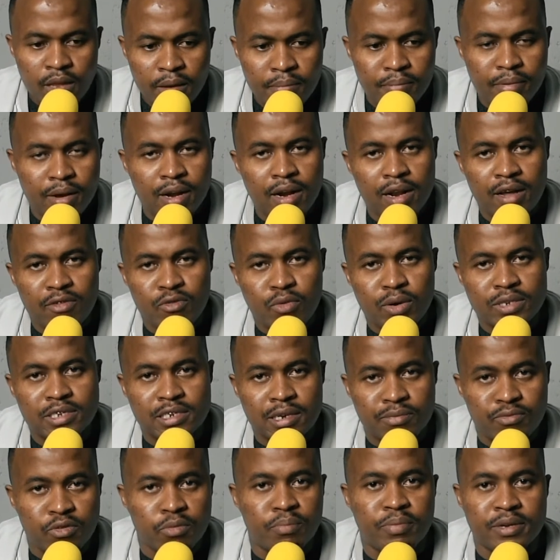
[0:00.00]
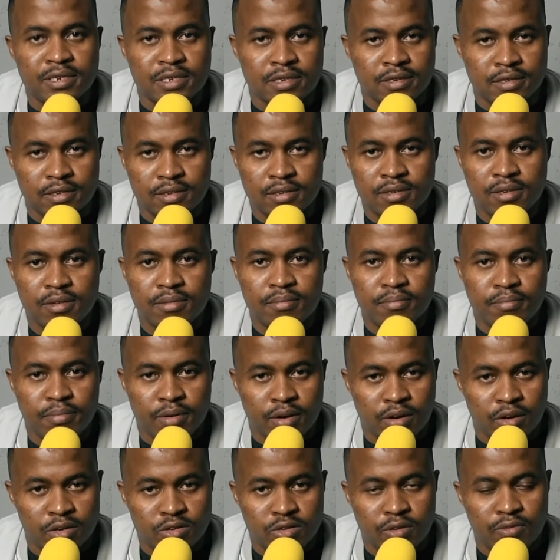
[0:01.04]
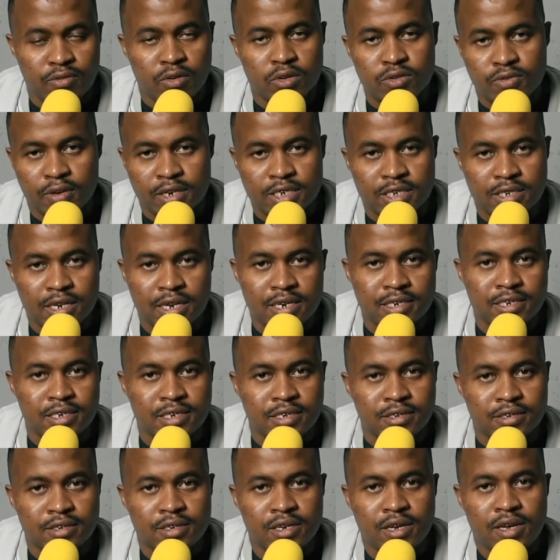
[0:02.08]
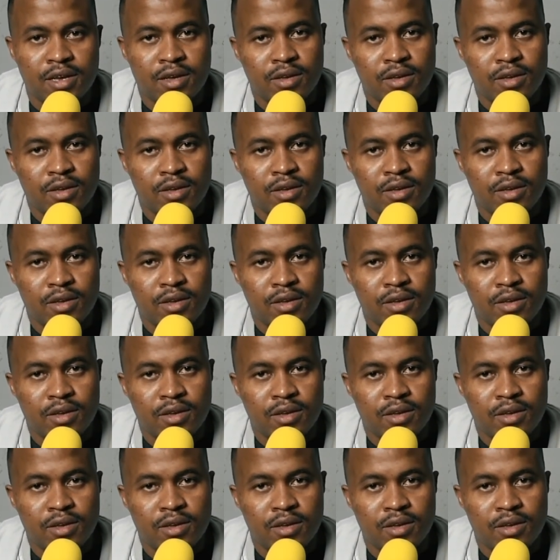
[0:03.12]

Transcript: But I love WhatsApp for Business because of those functionalities.